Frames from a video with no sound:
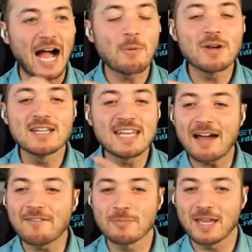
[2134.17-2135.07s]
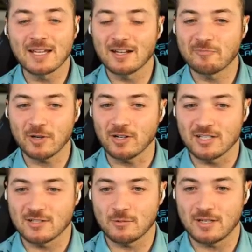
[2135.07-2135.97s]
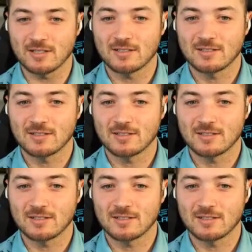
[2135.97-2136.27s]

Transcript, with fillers: I would never make enough birdies to win.